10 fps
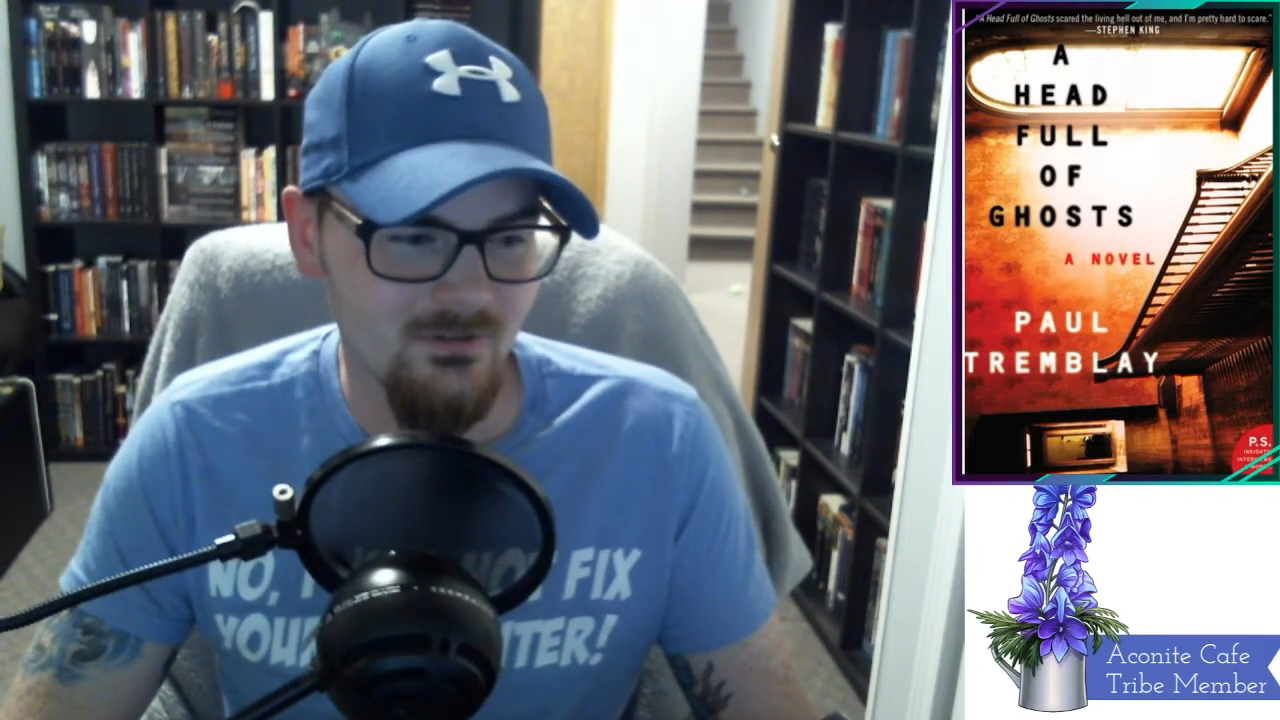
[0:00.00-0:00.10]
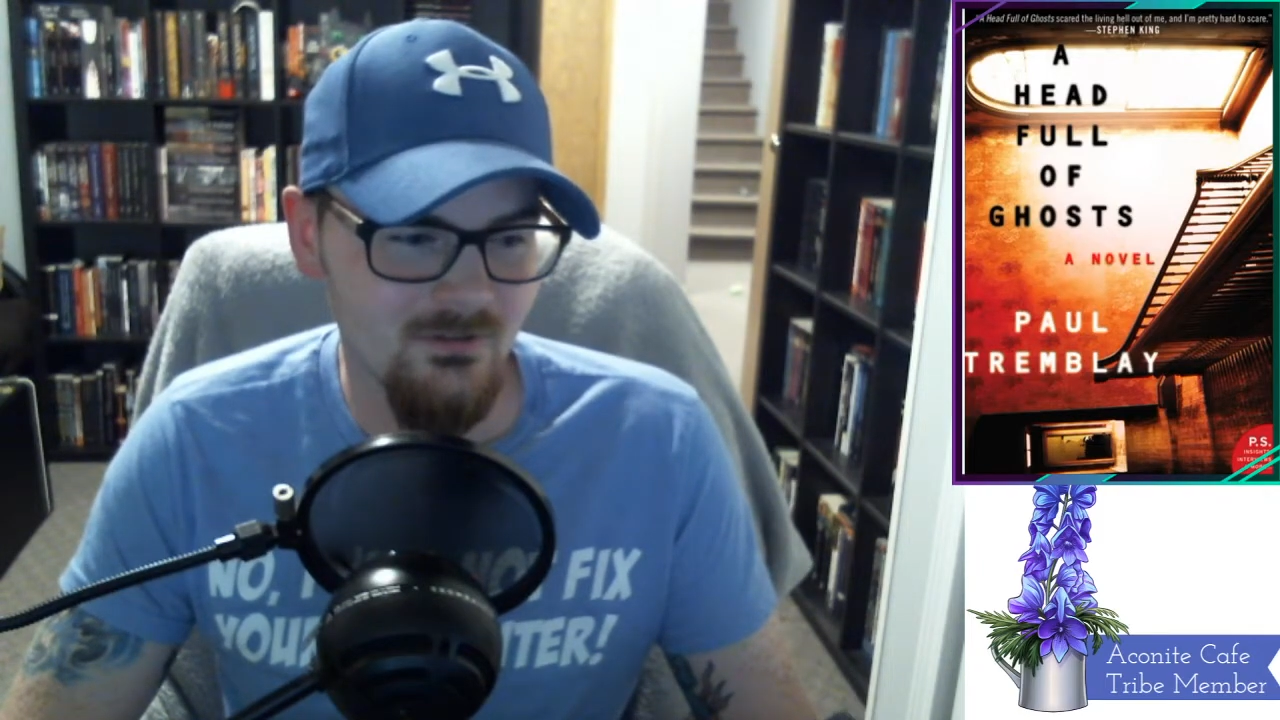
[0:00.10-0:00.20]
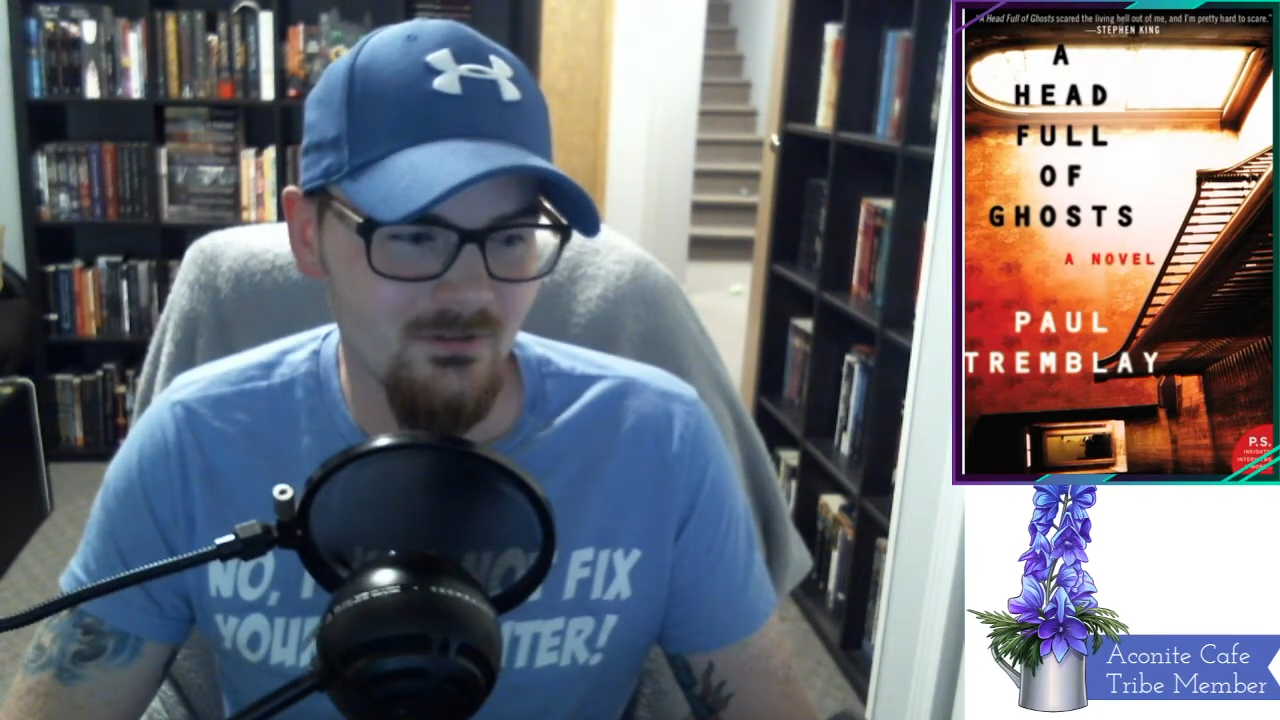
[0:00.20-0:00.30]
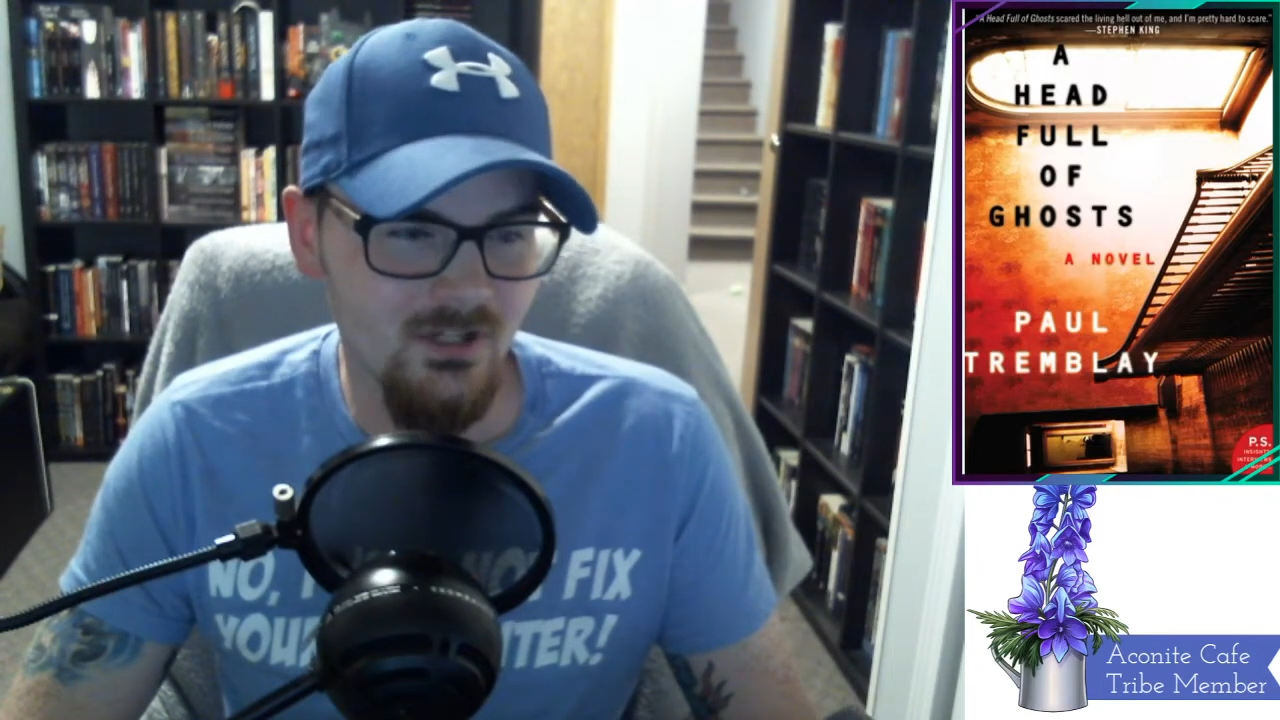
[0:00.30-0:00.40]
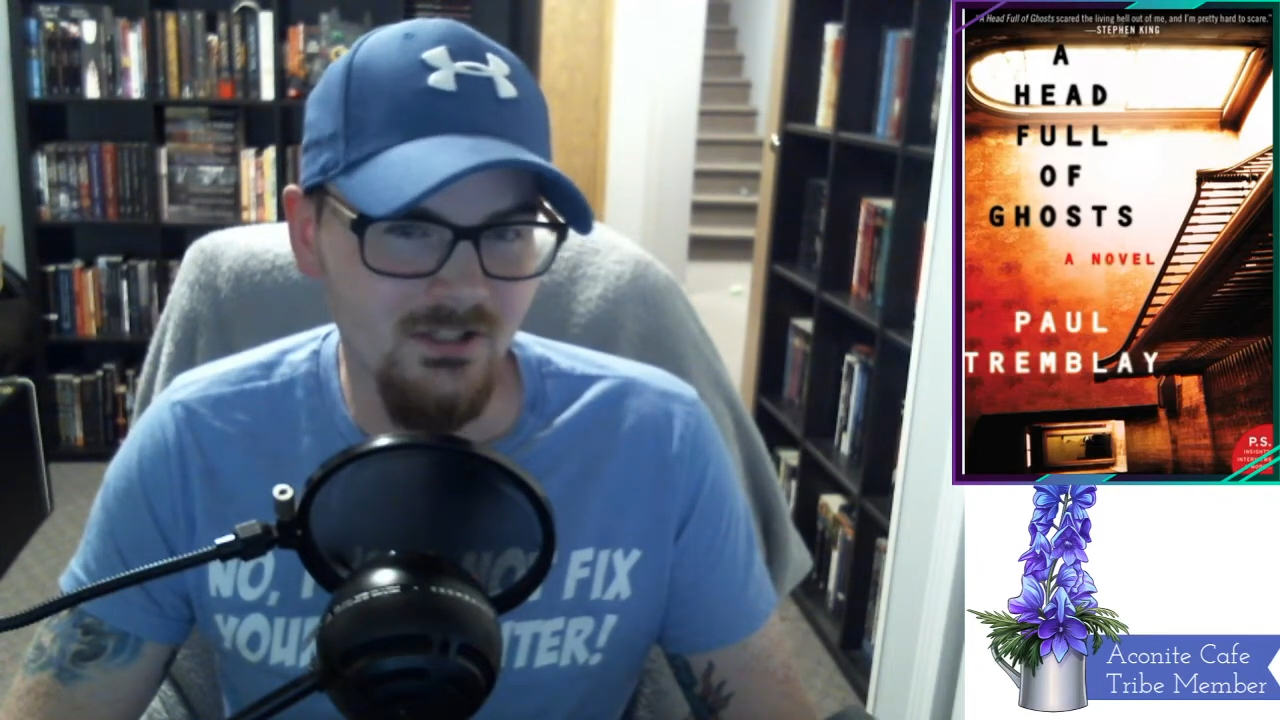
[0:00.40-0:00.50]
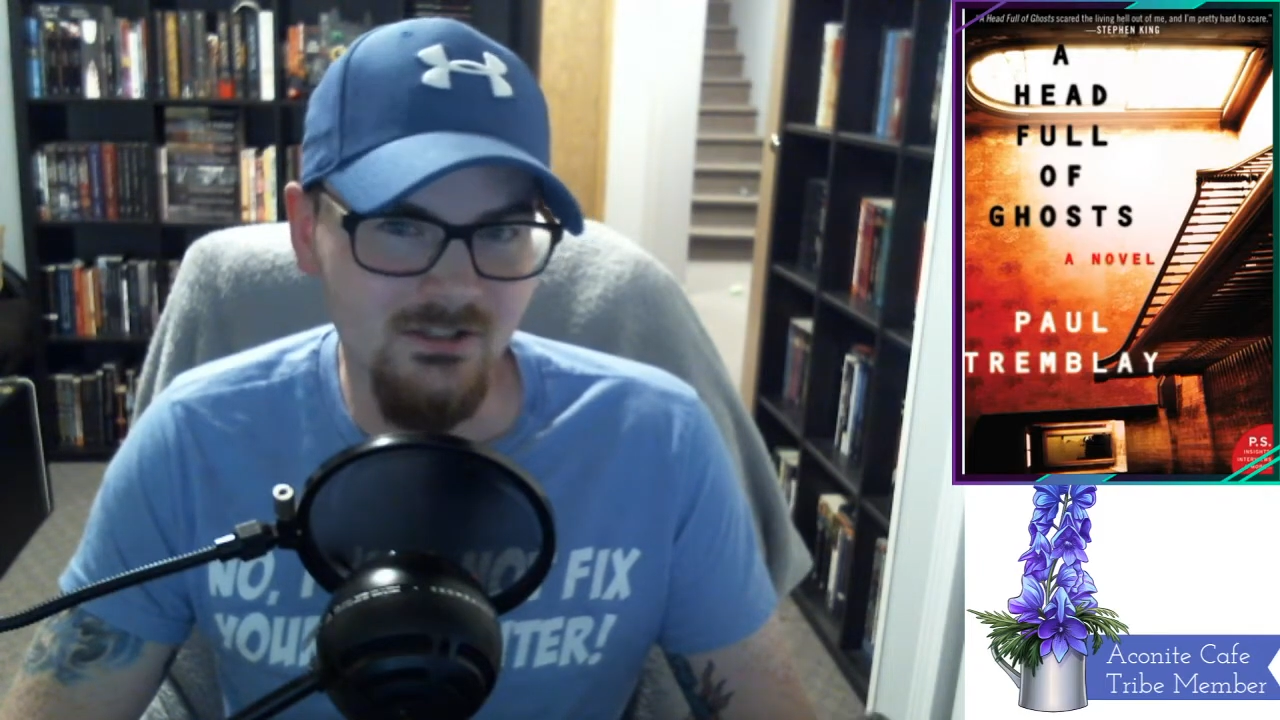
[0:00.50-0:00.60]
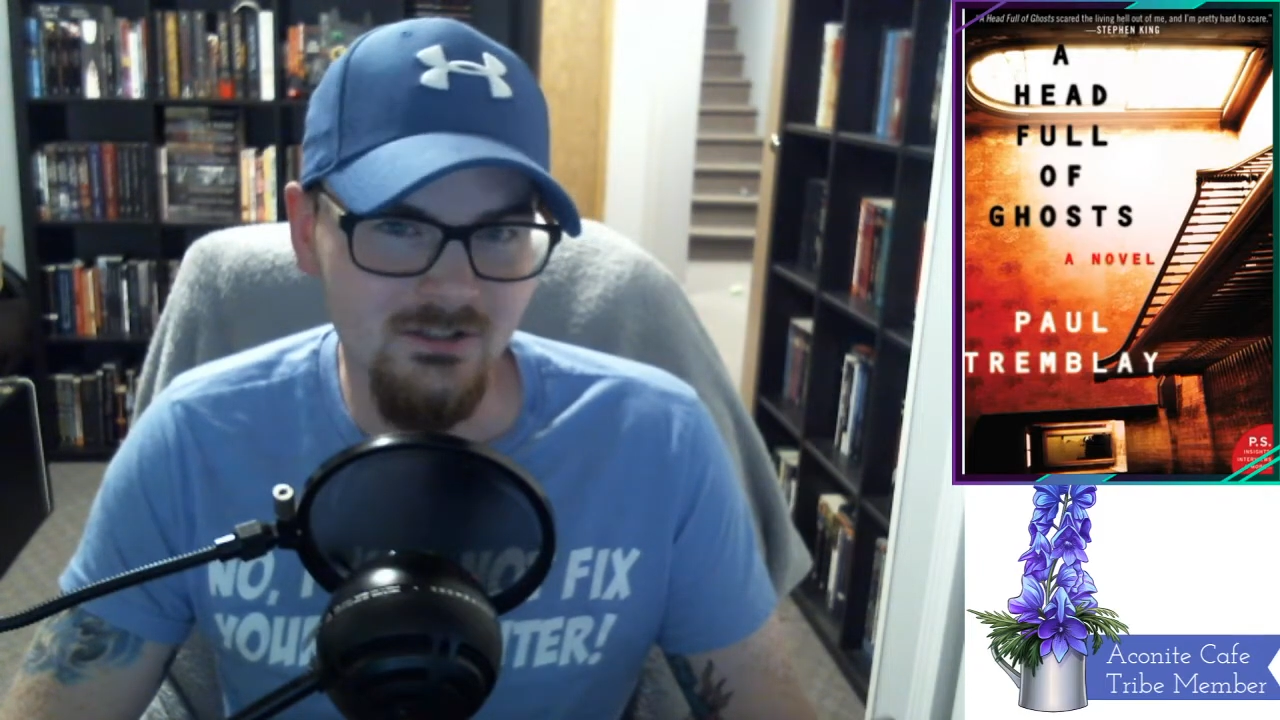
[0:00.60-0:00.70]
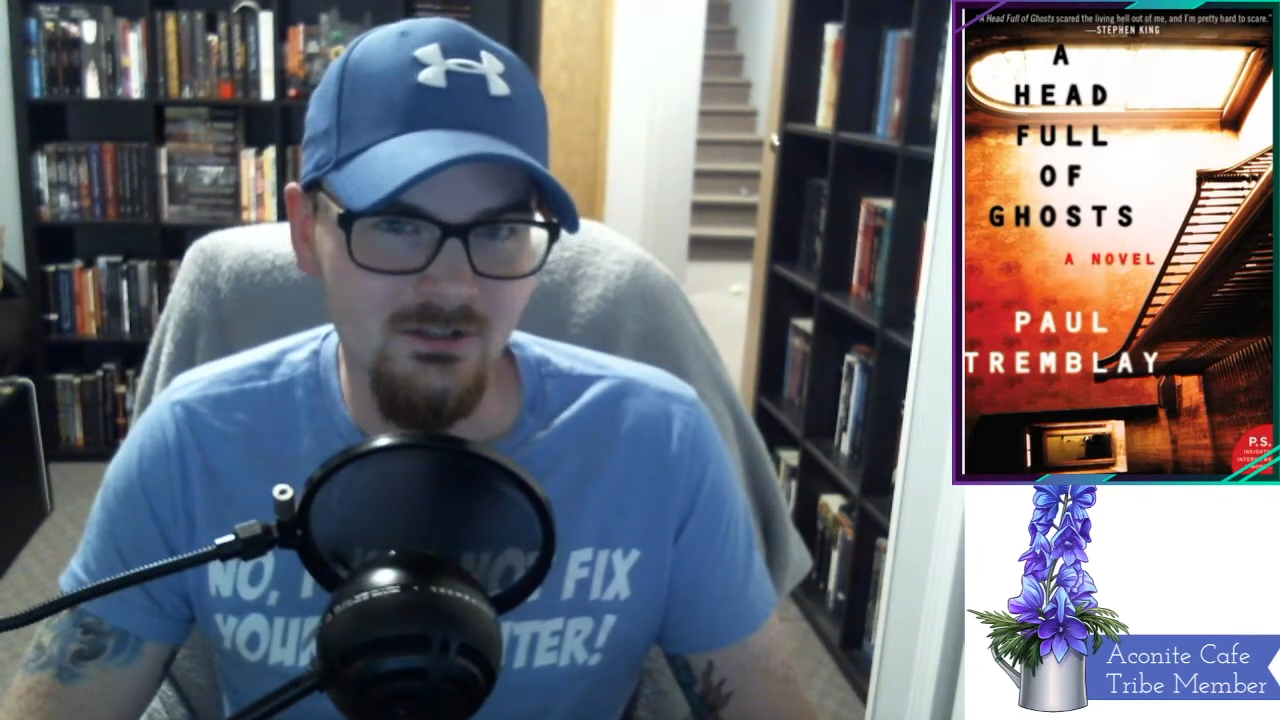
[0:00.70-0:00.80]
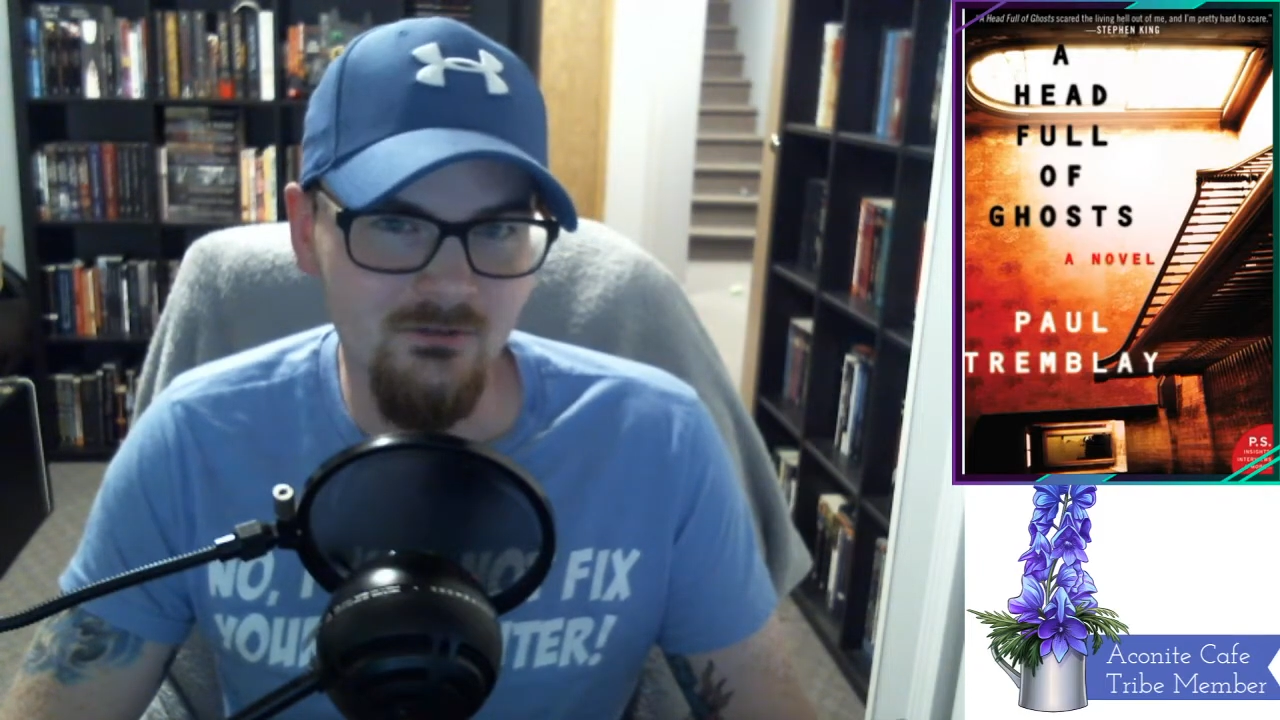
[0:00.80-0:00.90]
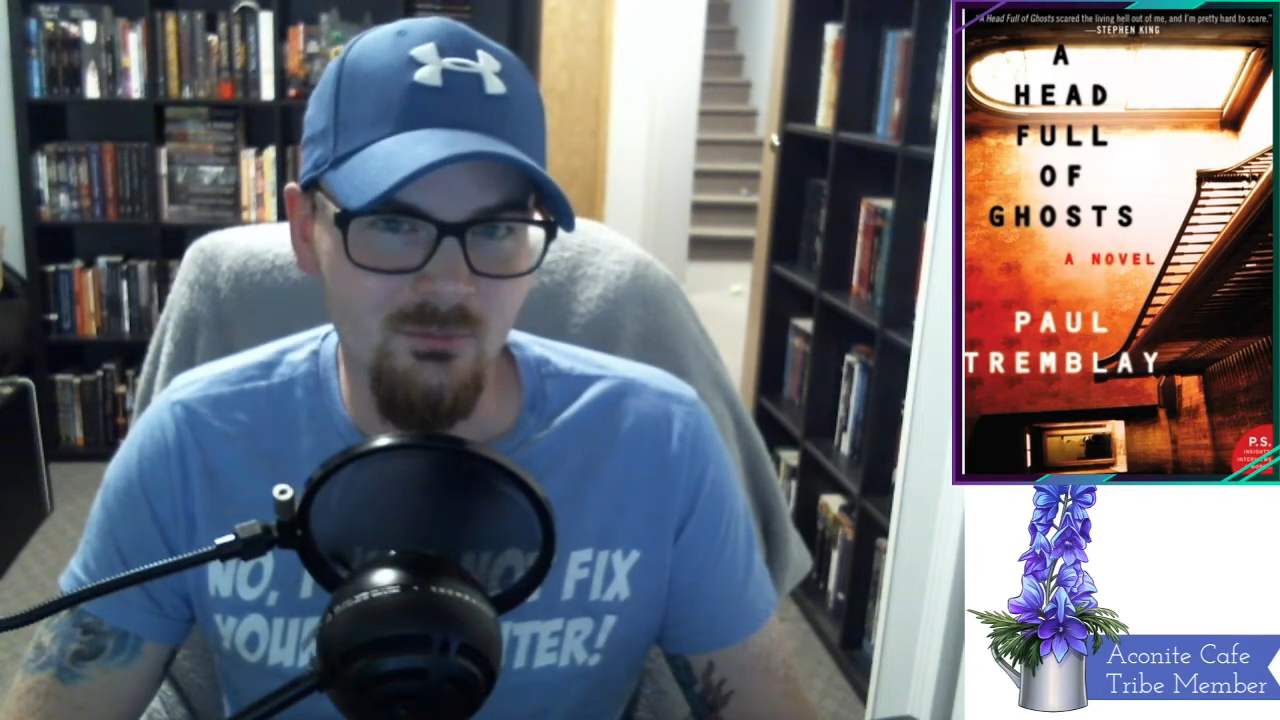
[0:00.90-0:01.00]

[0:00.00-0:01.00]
the idea of a